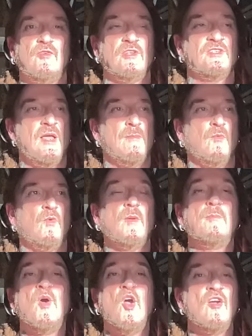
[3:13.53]
for example.
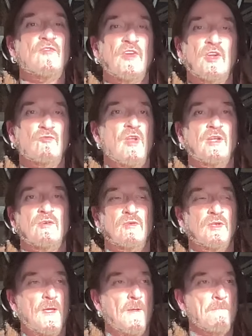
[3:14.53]
What a perfect
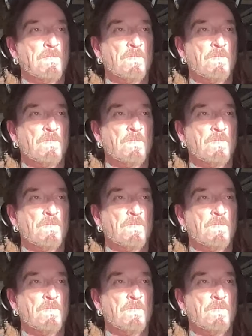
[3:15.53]
record.